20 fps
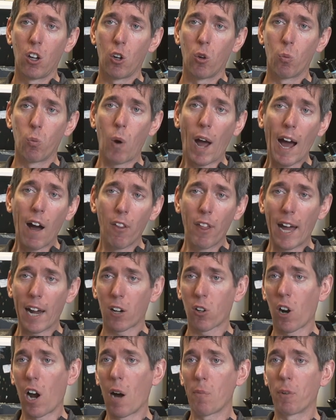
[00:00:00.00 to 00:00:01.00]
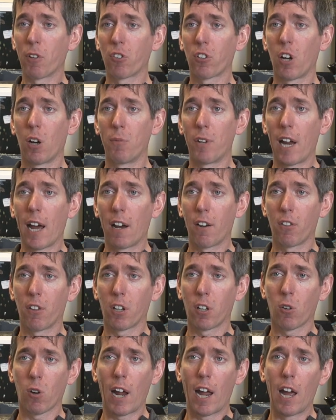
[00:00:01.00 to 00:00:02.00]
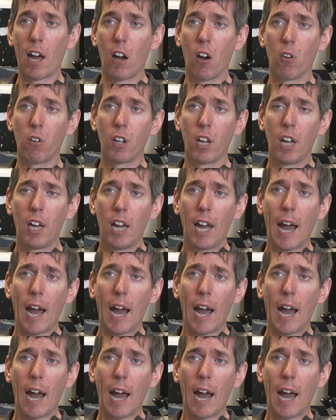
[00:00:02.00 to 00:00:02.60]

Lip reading: while that crop is coming out of the ground.